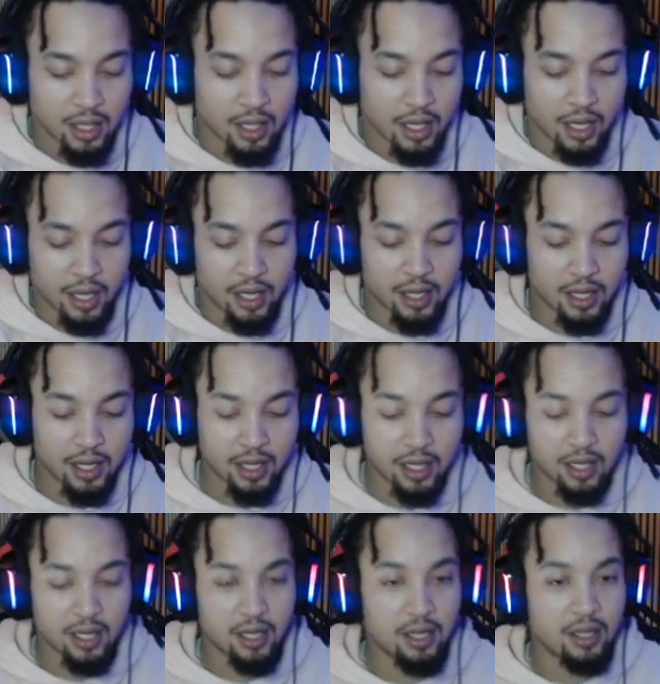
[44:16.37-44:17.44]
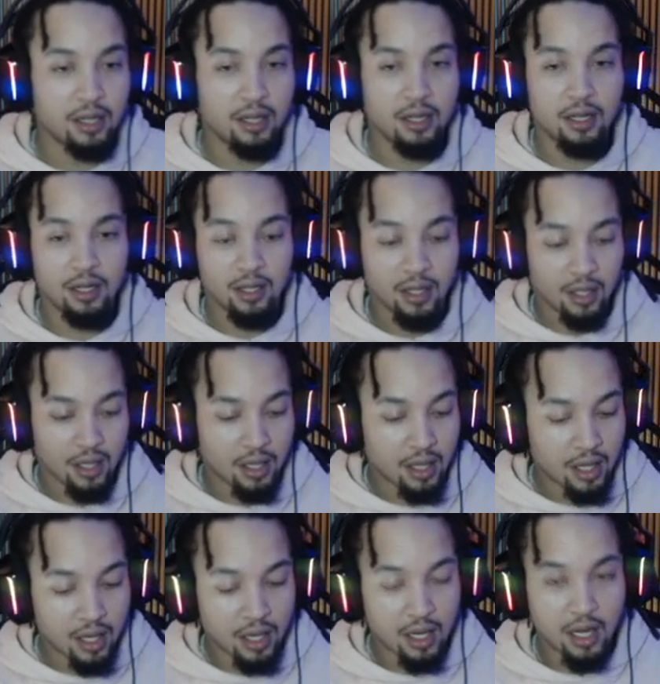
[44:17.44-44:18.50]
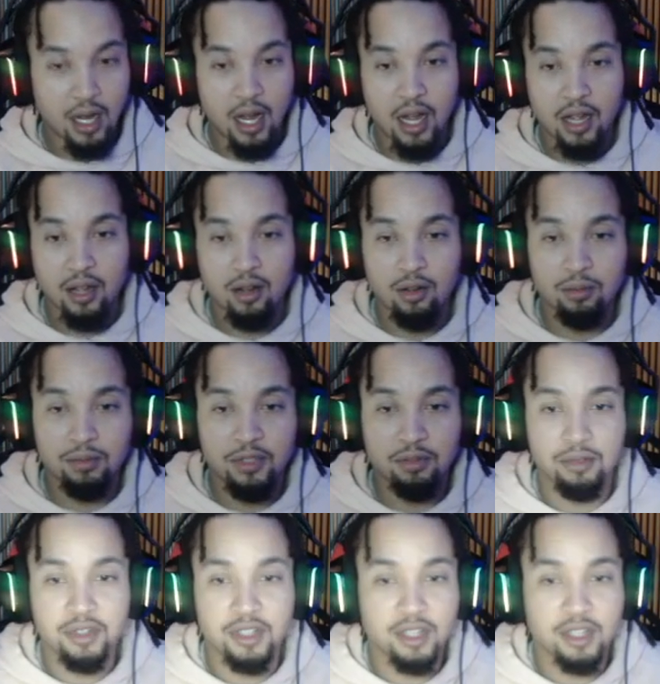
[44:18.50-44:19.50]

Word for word: and I hope to see